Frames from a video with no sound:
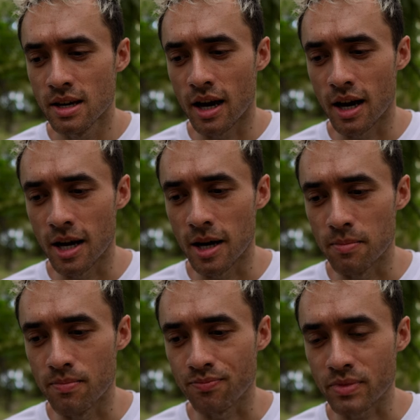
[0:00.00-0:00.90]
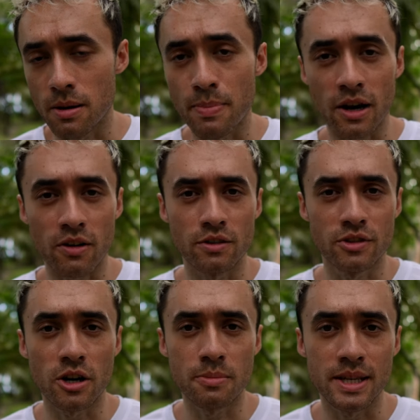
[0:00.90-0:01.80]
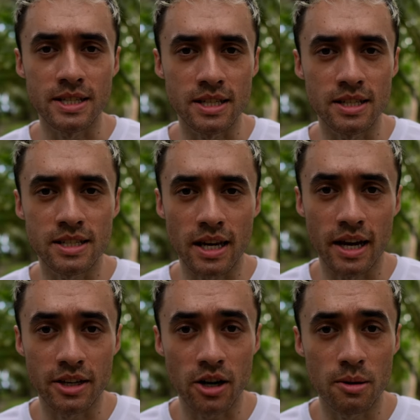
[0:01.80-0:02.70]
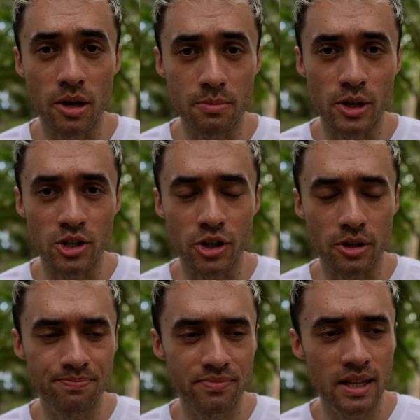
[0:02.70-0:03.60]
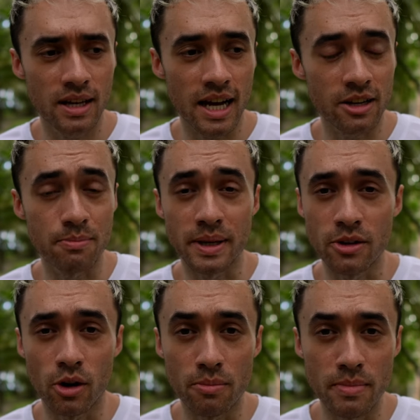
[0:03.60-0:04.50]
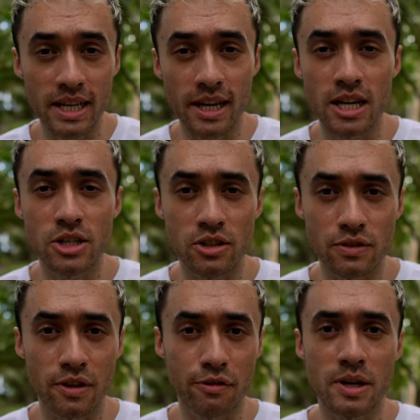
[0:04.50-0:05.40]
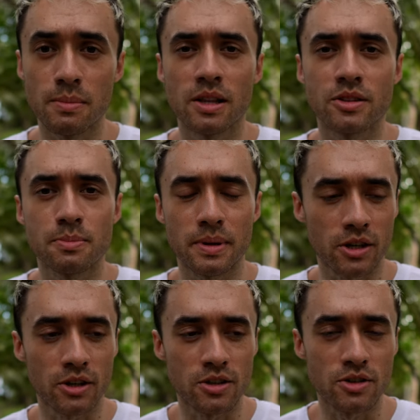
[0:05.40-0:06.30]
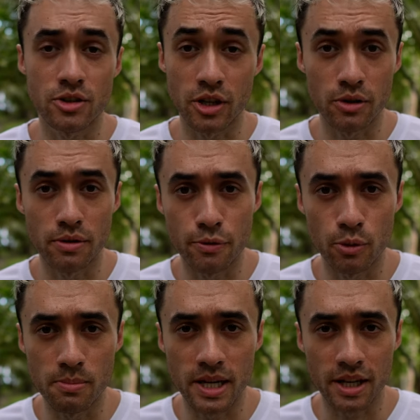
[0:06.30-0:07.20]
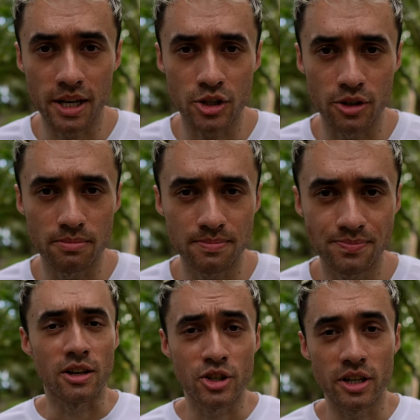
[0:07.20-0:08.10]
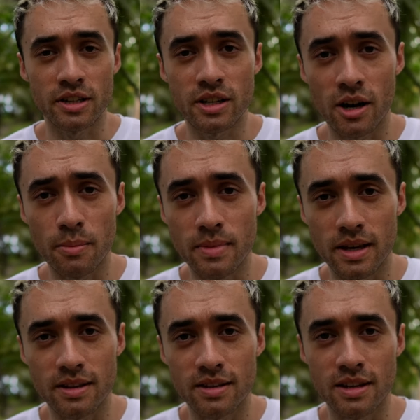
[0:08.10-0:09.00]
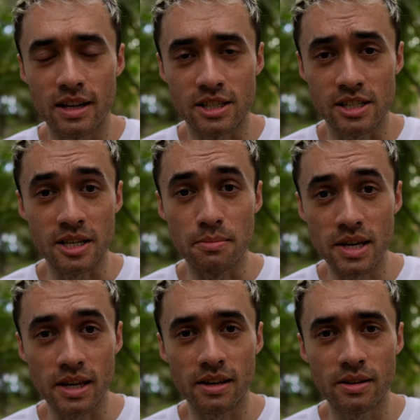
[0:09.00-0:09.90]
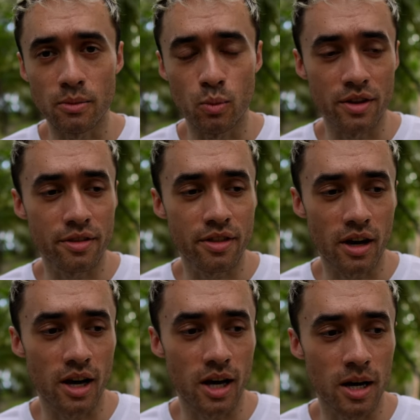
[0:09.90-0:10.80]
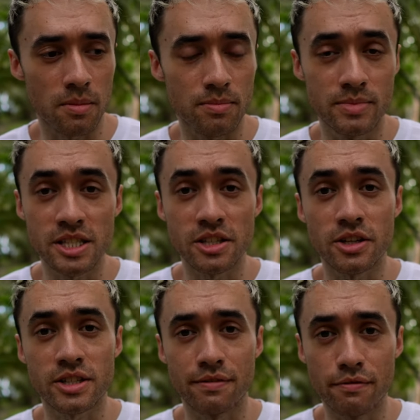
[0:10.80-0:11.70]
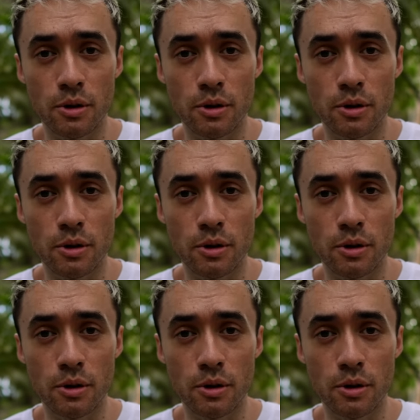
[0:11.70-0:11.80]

a background of diabetes and high blood pressure. Hadn't been on medications for 3 months because she couldn't afford the medication. Now, she had come to see me with dizziness and